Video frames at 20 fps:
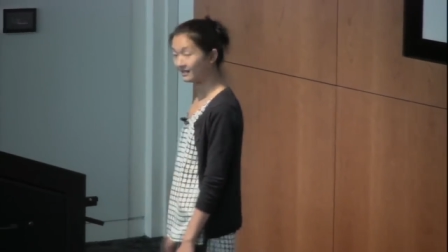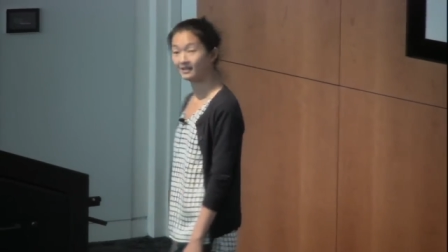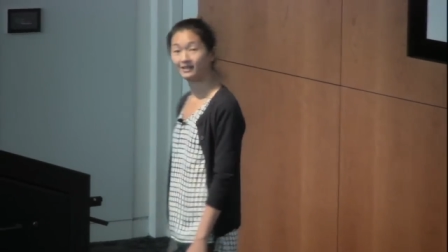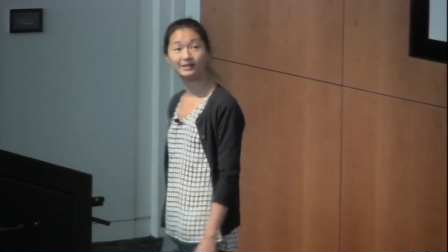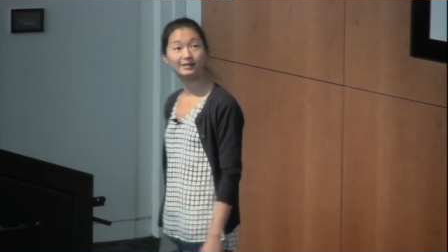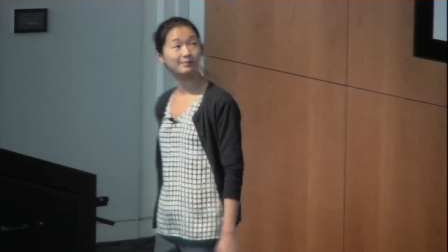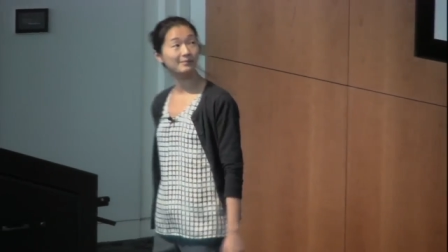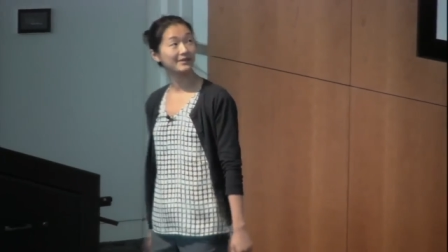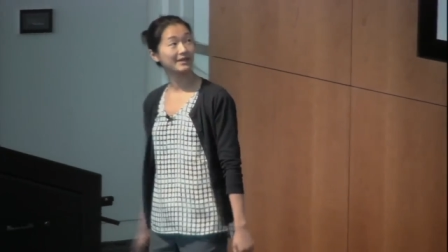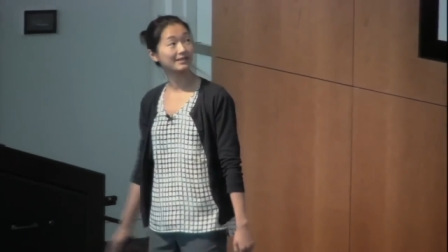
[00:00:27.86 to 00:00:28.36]

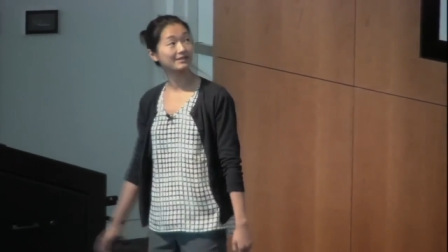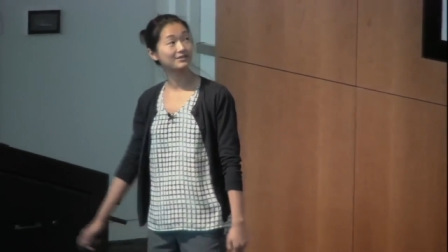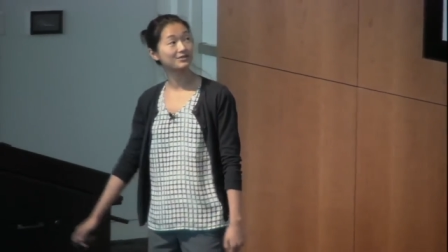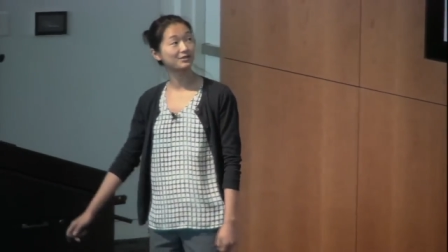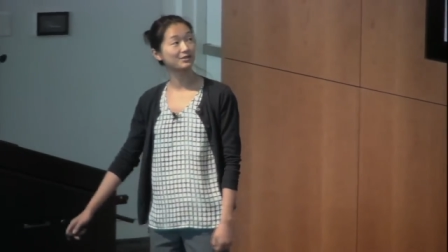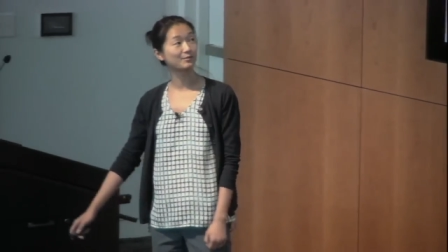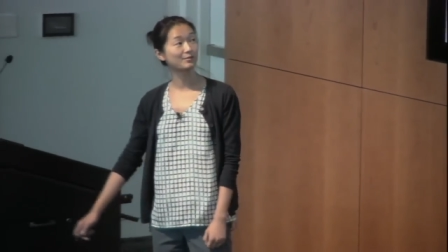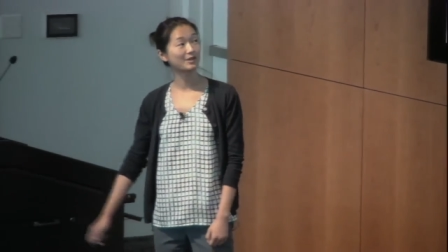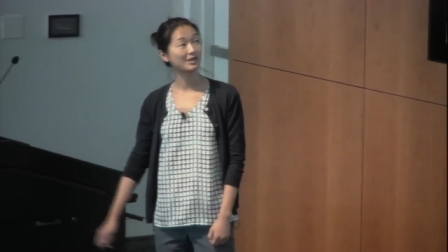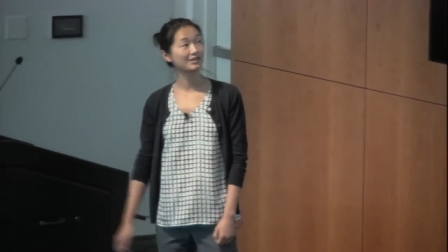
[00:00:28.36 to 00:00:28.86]
Um, and
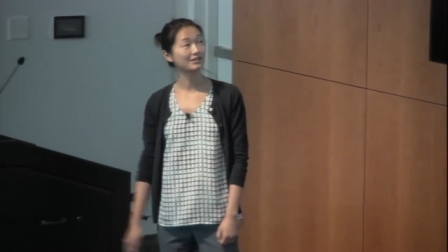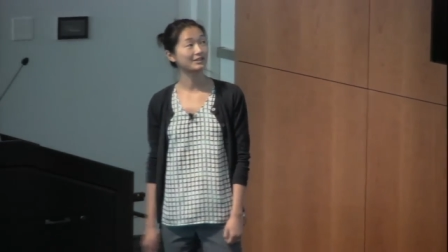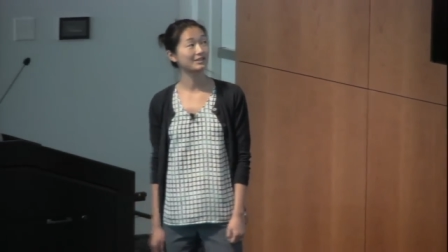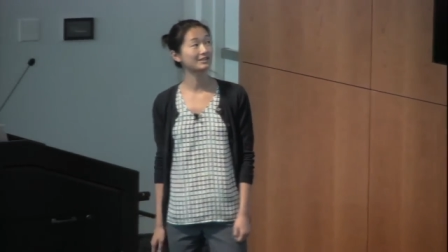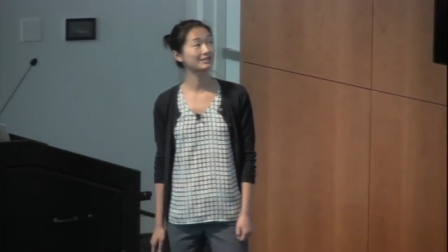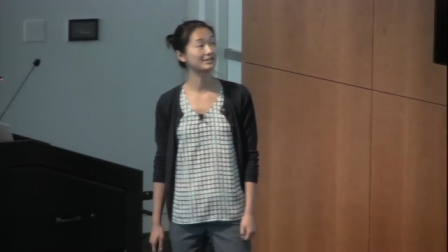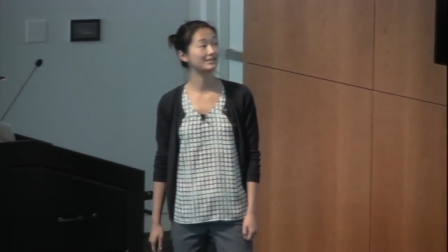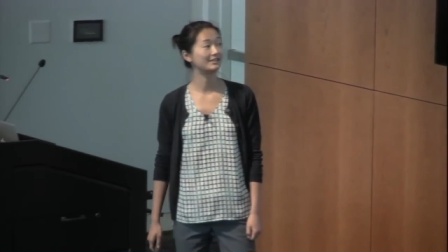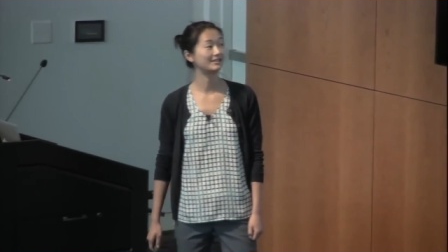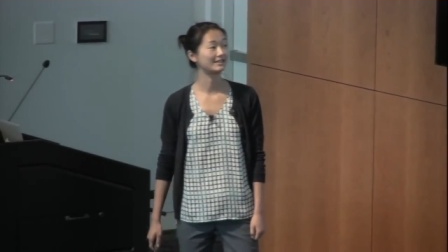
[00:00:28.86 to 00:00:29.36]
so the
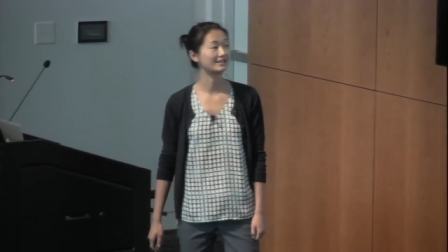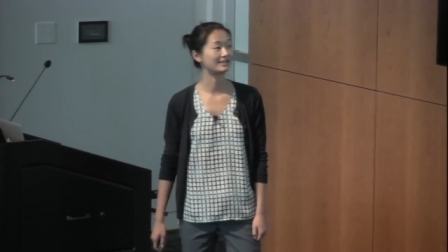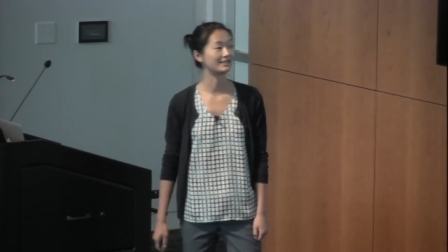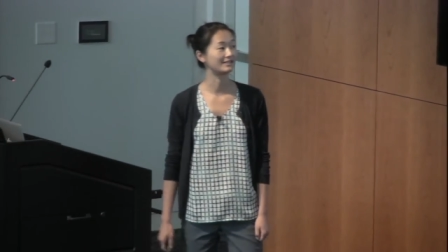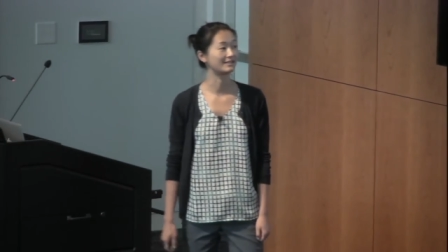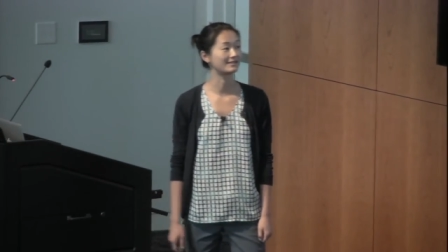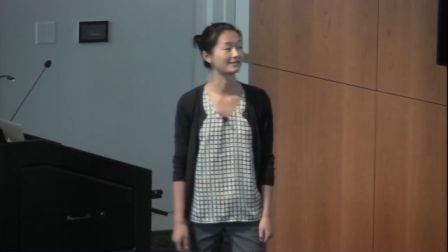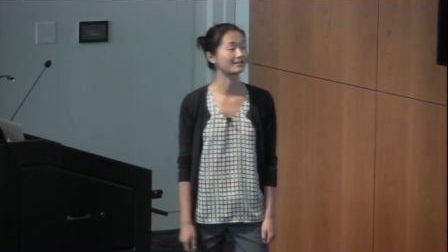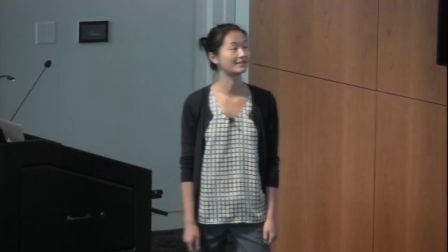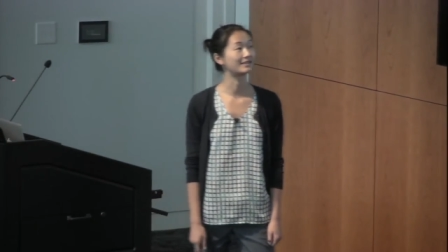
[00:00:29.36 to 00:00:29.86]
project
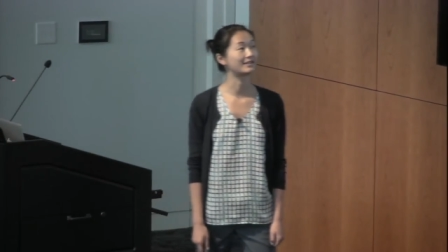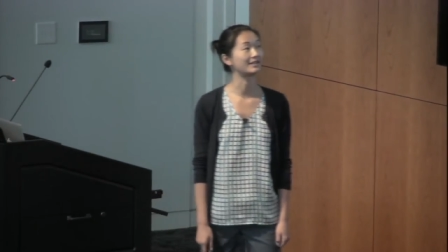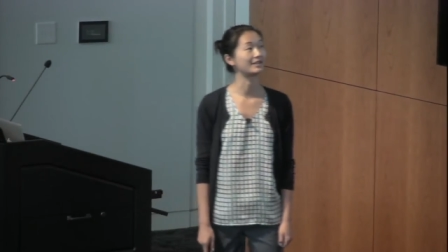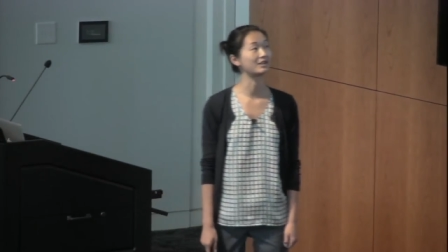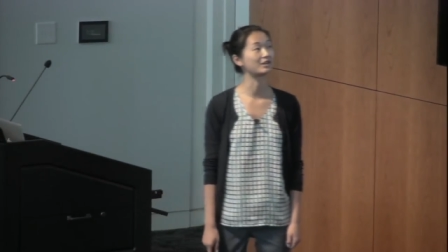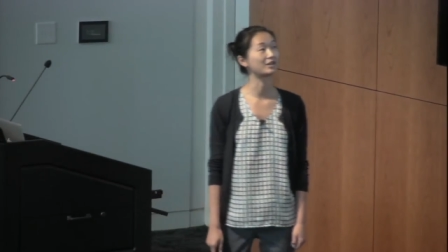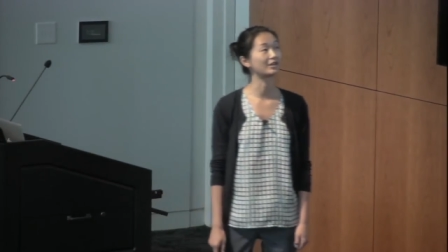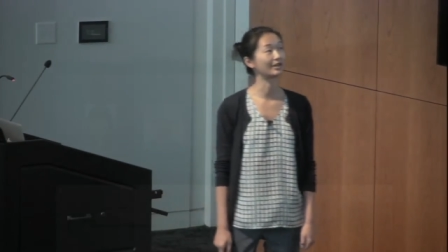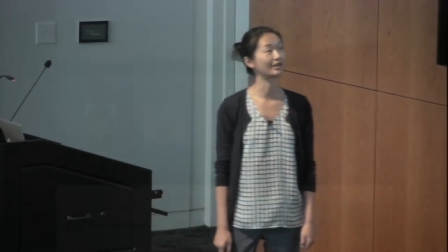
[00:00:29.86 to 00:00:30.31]
is uh, in